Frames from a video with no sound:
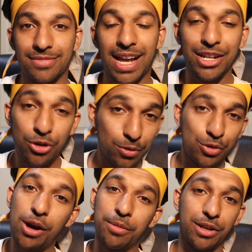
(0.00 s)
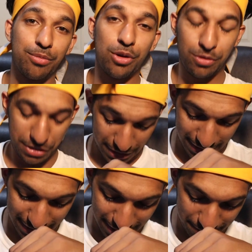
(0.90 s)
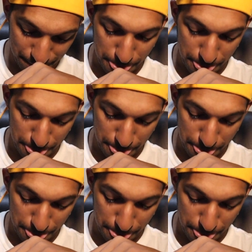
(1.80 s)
I don't know how I'm gonna approach this.